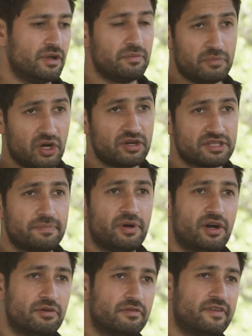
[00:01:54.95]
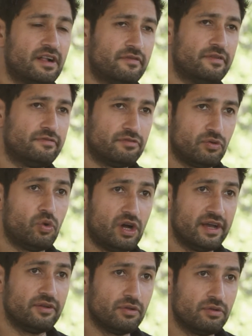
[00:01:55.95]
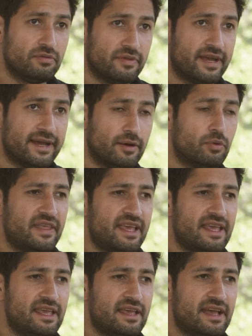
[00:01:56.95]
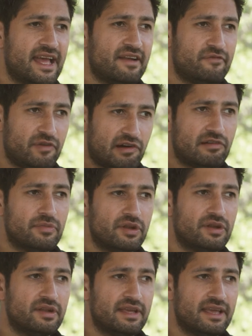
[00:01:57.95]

marketing partner of ALVA for a while now, the environment